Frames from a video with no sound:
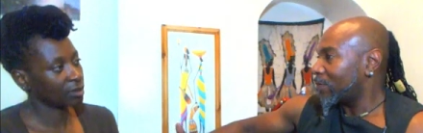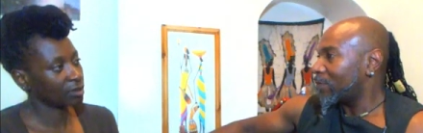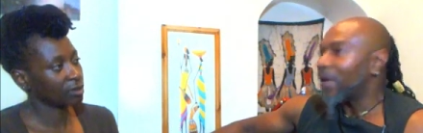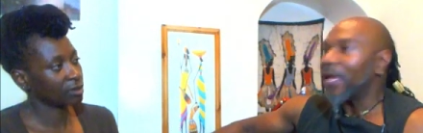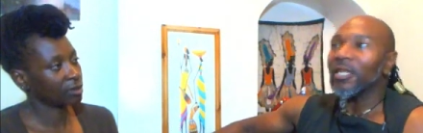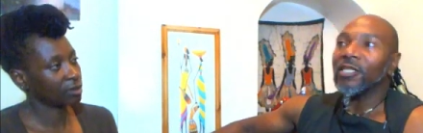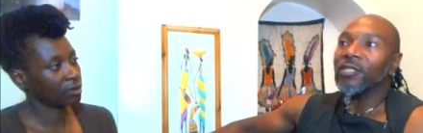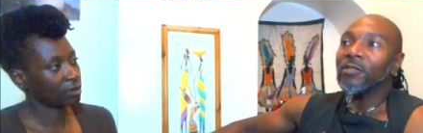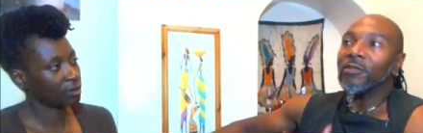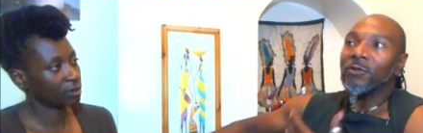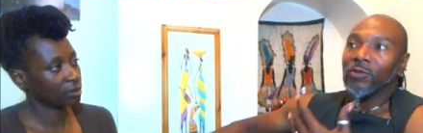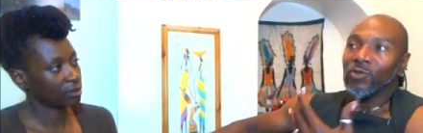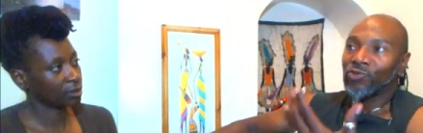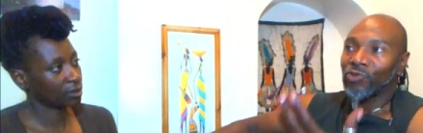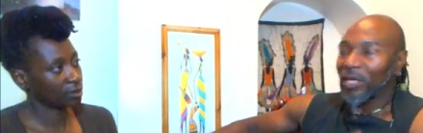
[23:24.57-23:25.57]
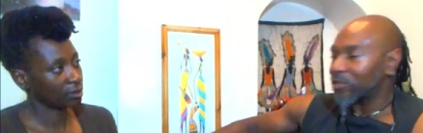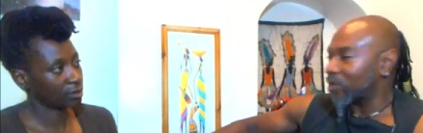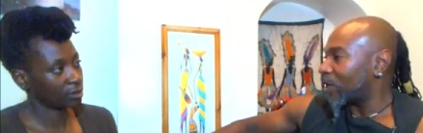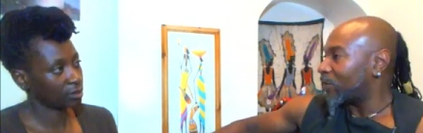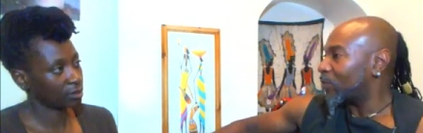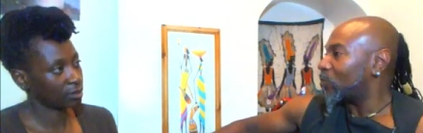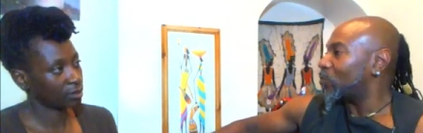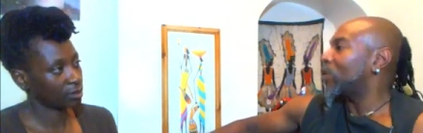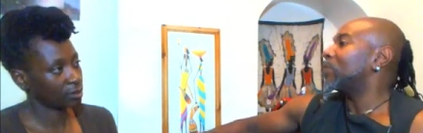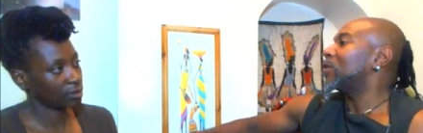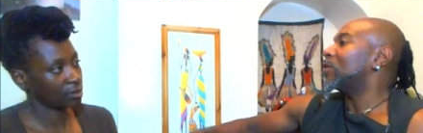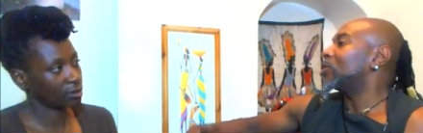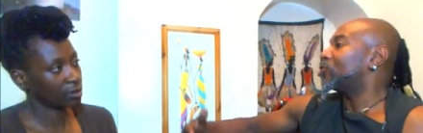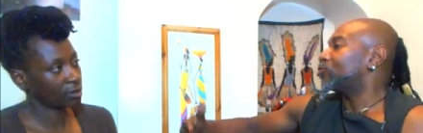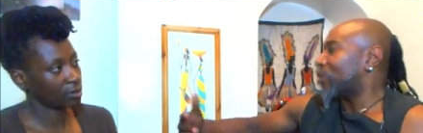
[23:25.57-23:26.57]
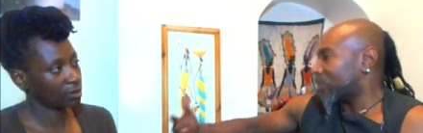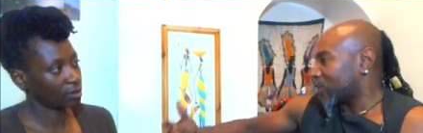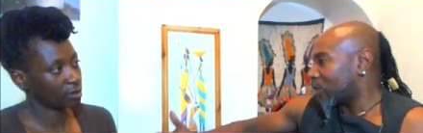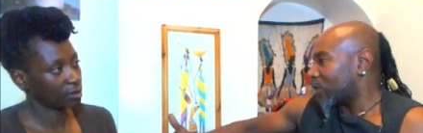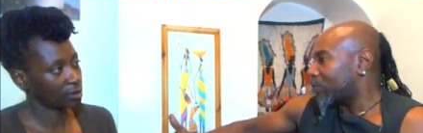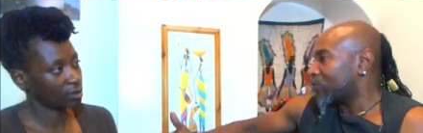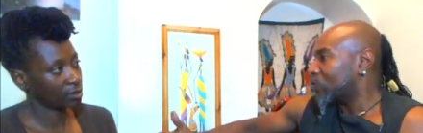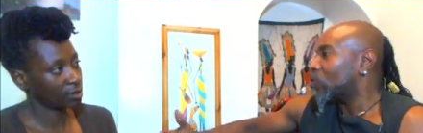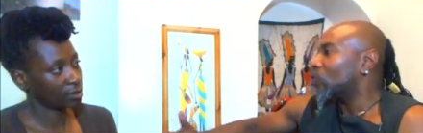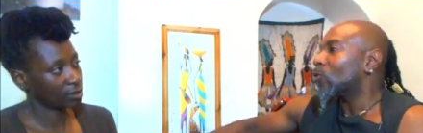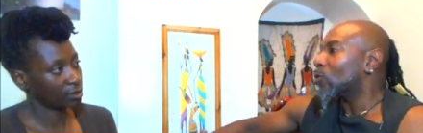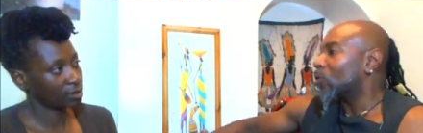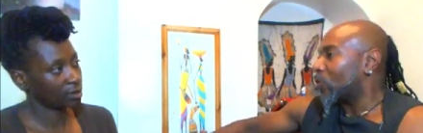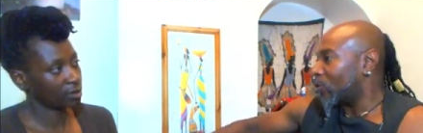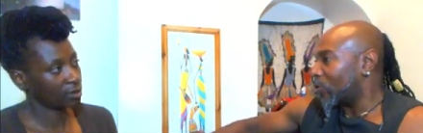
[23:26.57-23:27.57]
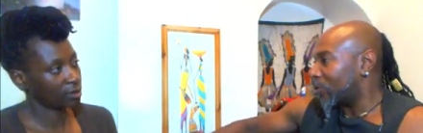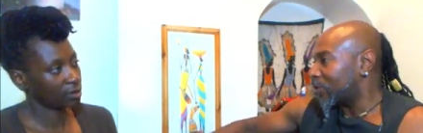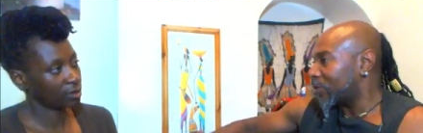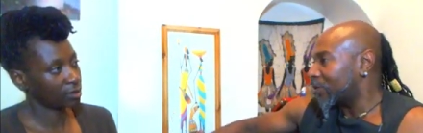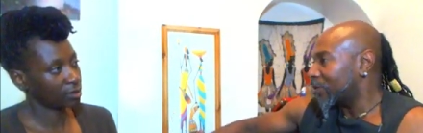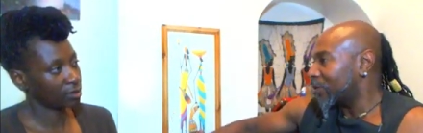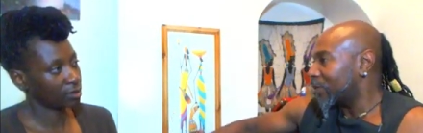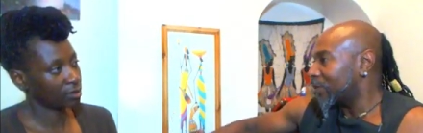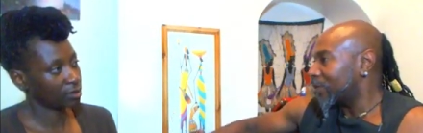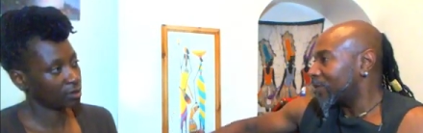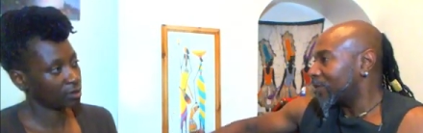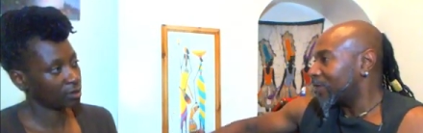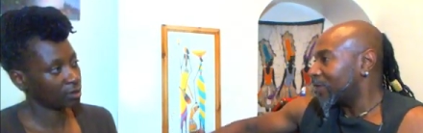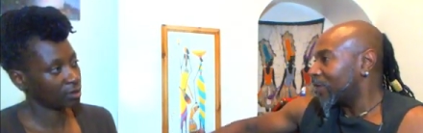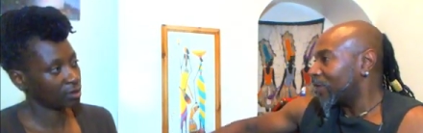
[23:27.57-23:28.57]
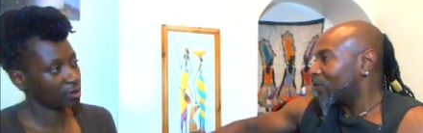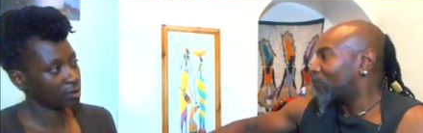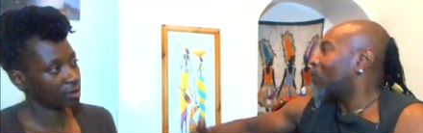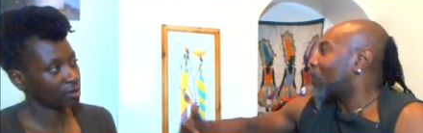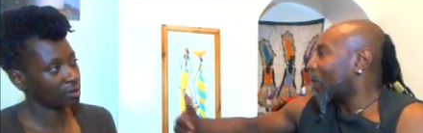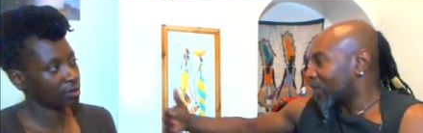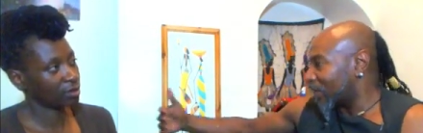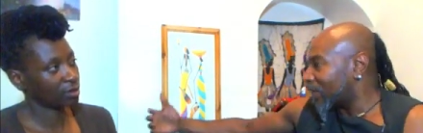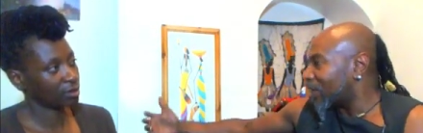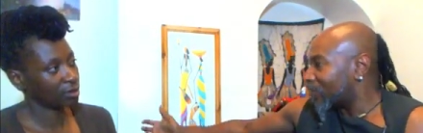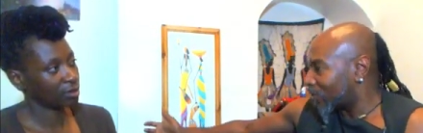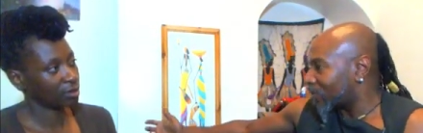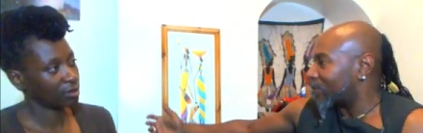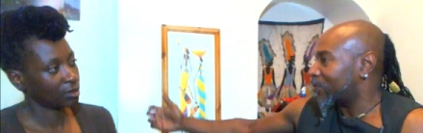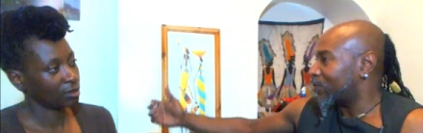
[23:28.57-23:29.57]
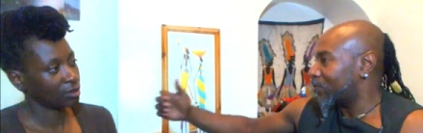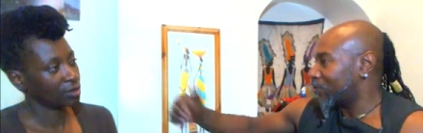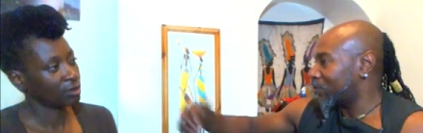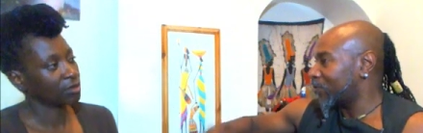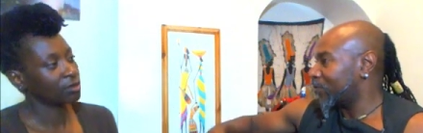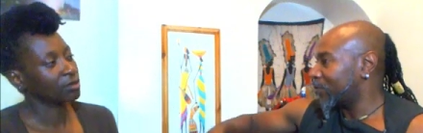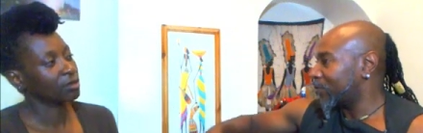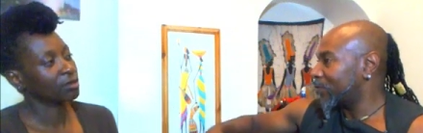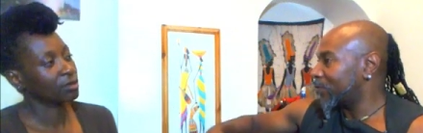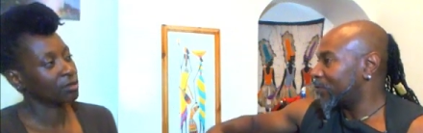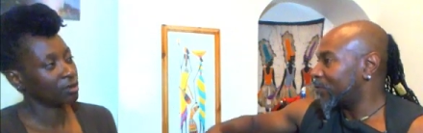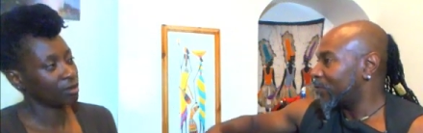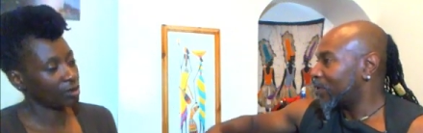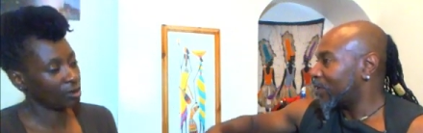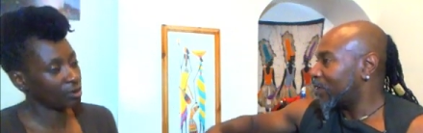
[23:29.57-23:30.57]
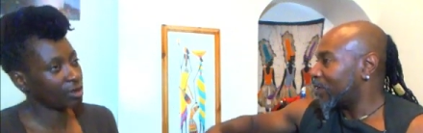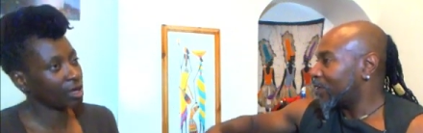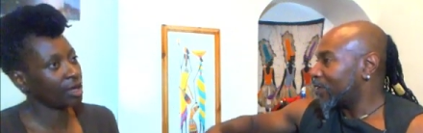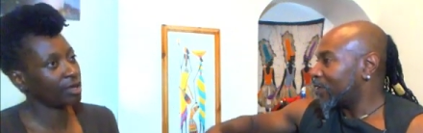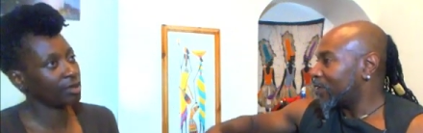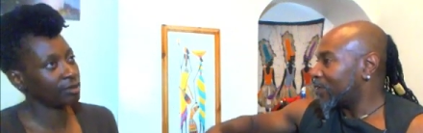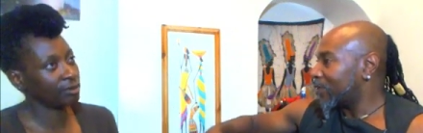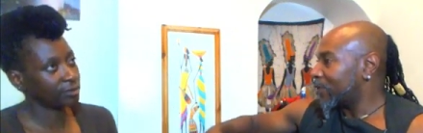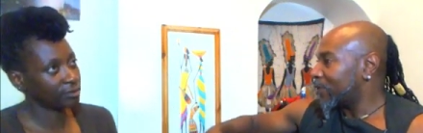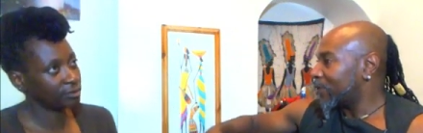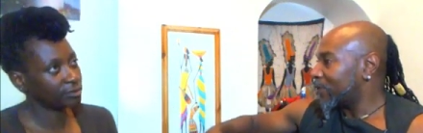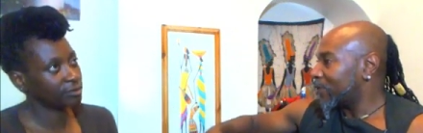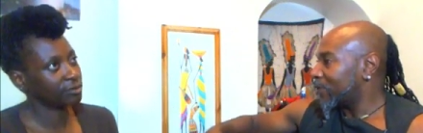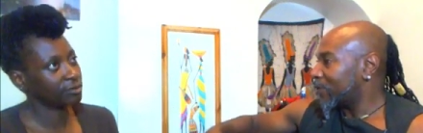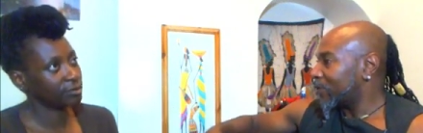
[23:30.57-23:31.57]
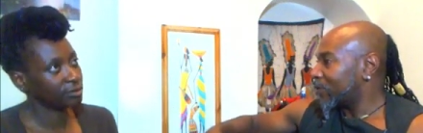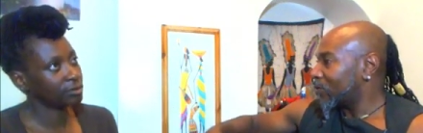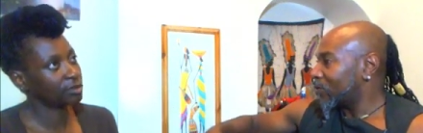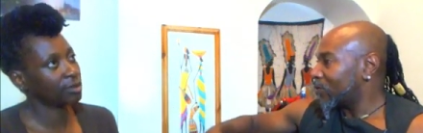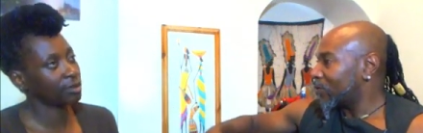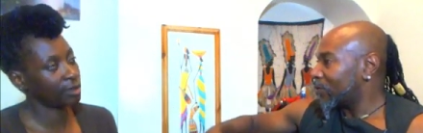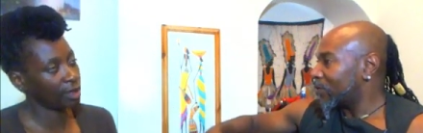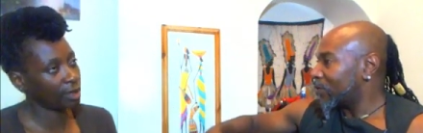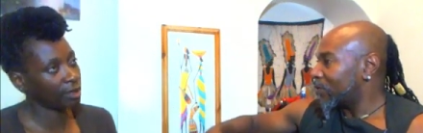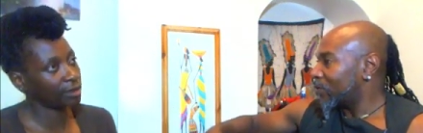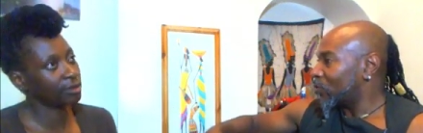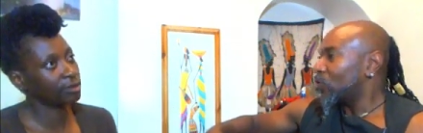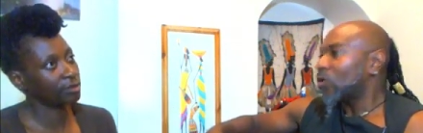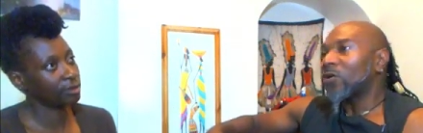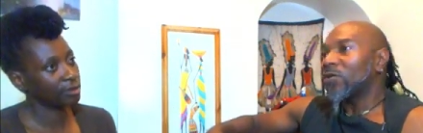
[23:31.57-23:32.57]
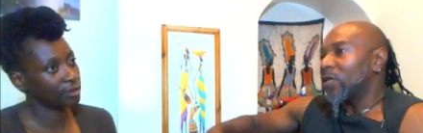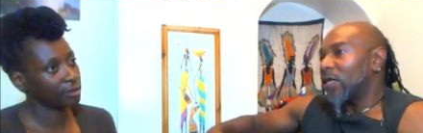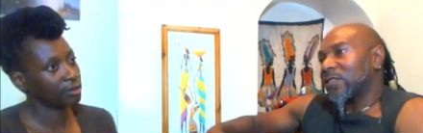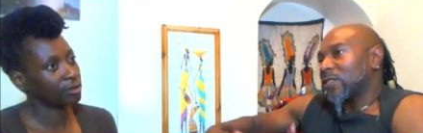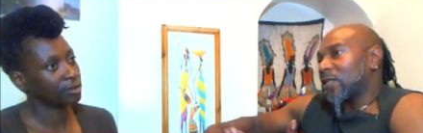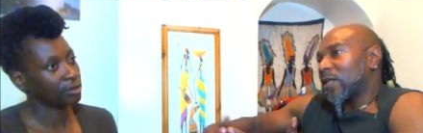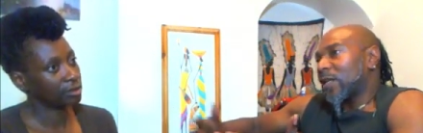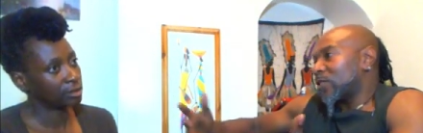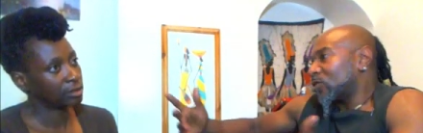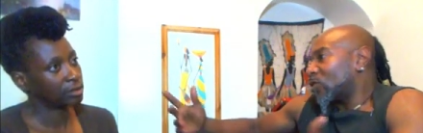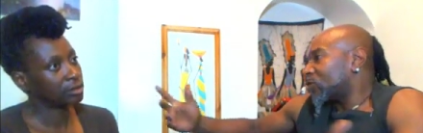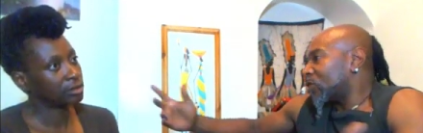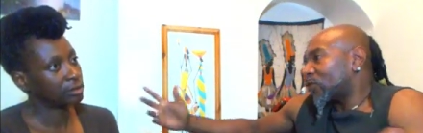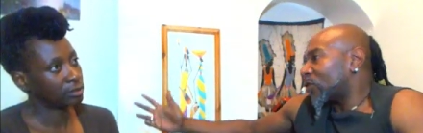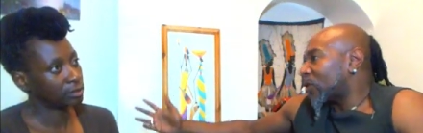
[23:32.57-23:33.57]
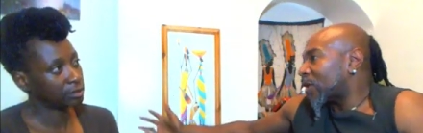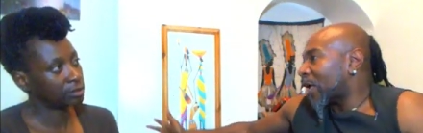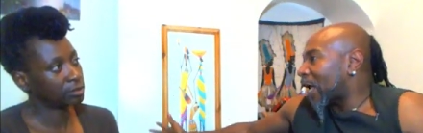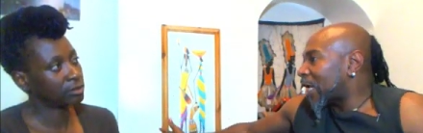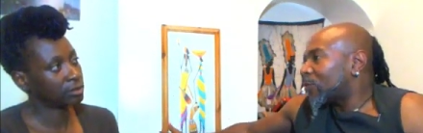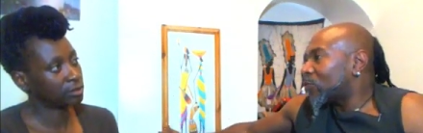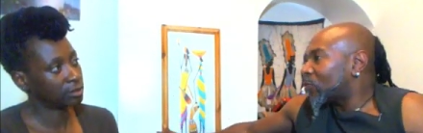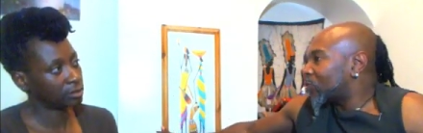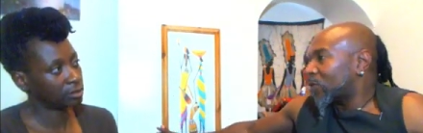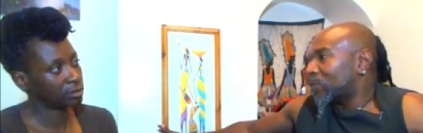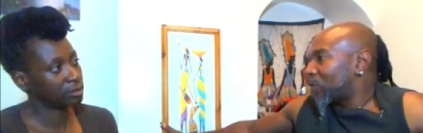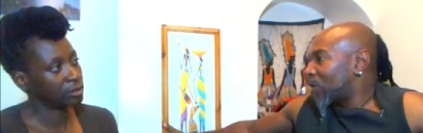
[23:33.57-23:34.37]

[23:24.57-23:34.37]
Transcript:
Speaker 1: Men dress up, women dress up to look good for one another.
Speaker 2: Okay. Okay.
Speaker 1: You know, it's like, it's no different than the animals, a